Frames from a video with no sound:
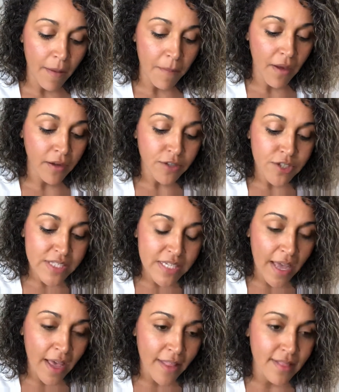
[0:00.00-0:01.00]

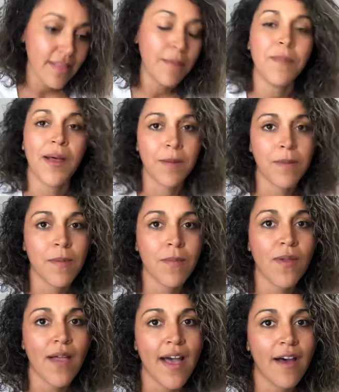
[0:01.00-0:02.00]
Understand that black
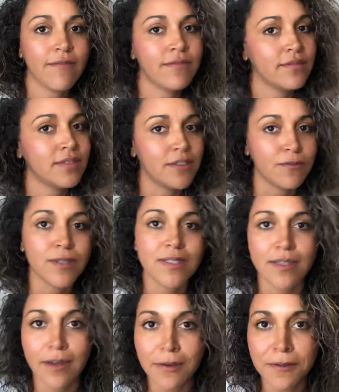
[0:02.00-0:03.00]
people have different
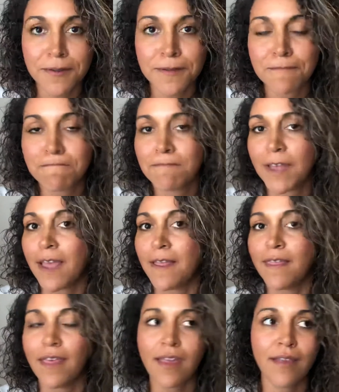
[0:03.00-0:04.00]
styles. Okay,
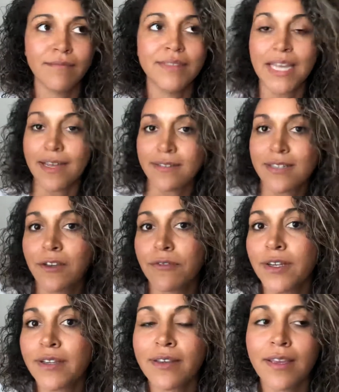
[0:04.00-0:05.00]
they dance
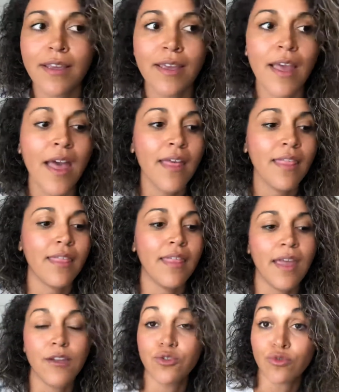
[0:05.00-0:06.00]
differently,
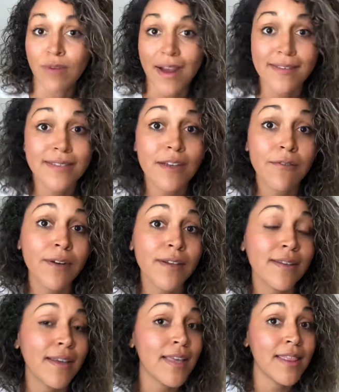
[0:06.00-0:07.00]
they dress
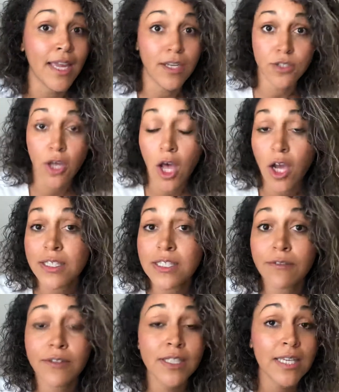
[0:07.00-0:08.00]
differently, they talk
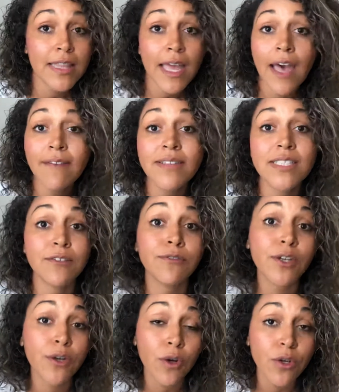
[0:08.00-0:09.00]
differently, they have a
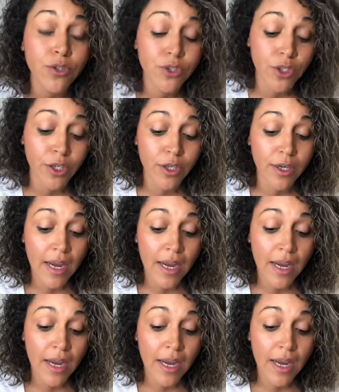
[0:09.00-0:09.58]
different culture.